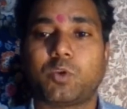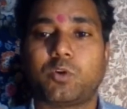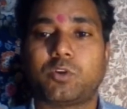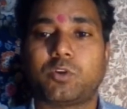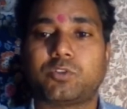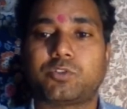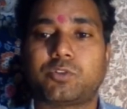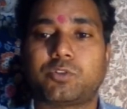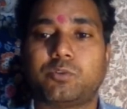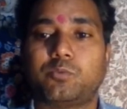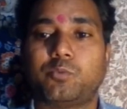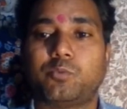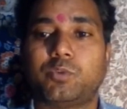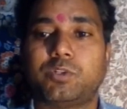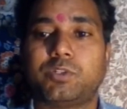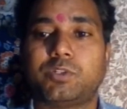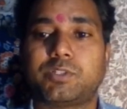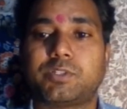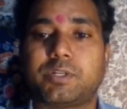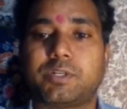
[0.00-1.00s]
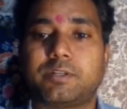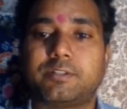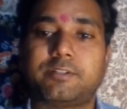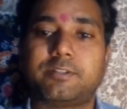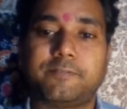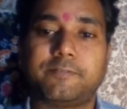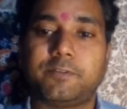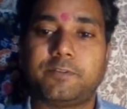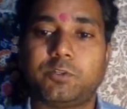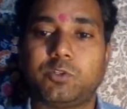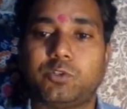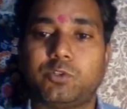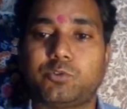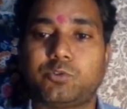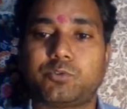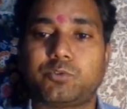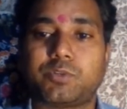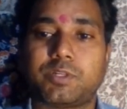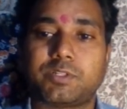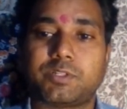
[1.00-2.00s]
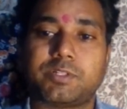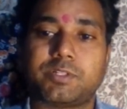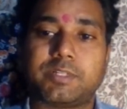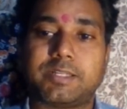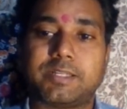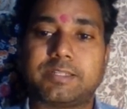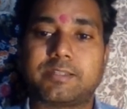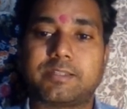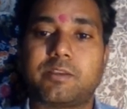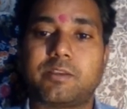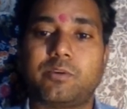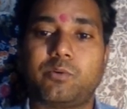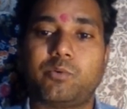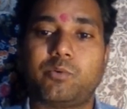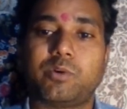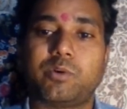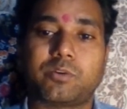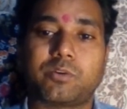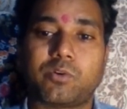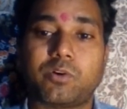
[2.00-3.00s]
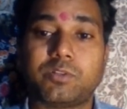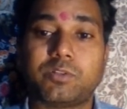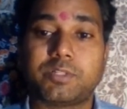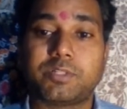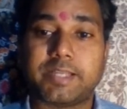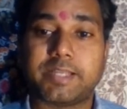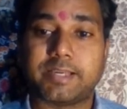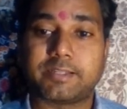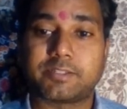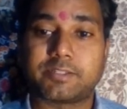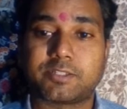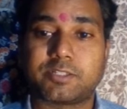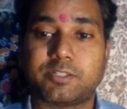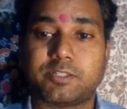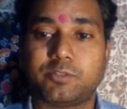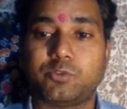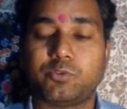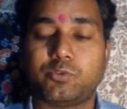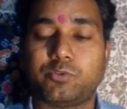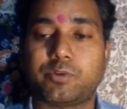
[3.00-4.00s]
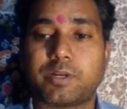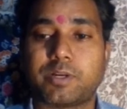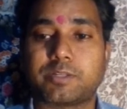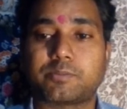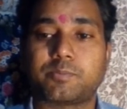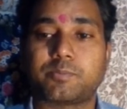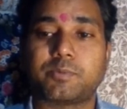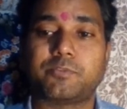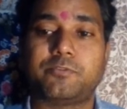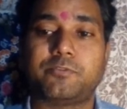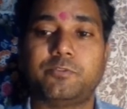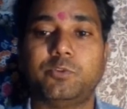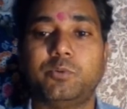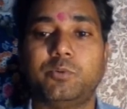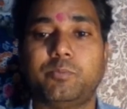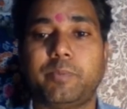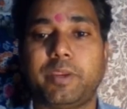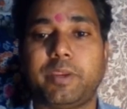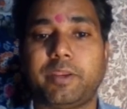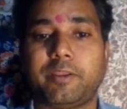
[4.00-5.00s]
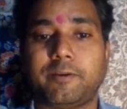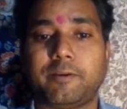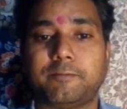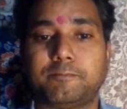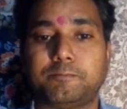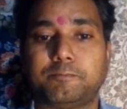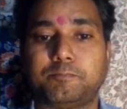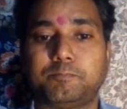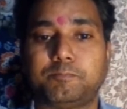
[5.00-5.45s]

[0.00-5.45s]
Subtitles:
Cultural words are difficult to translate as they require context to grasp the full meaning.